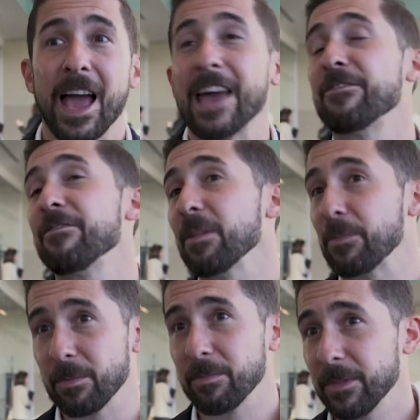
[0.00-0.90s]
and flip
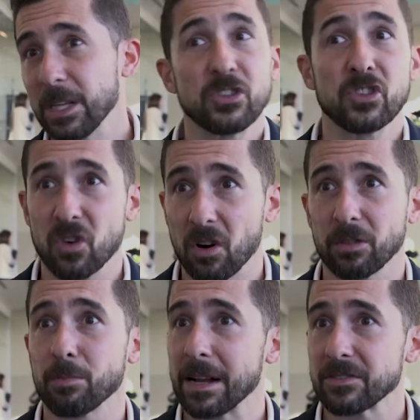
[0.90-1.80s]
them into stronger
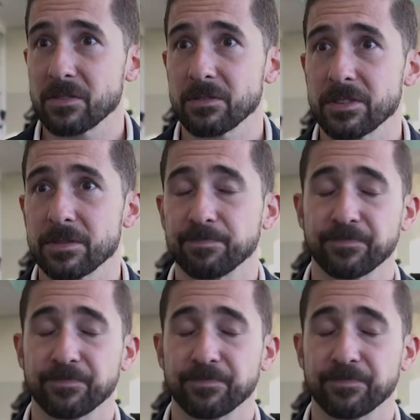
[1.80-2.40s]
brand stories.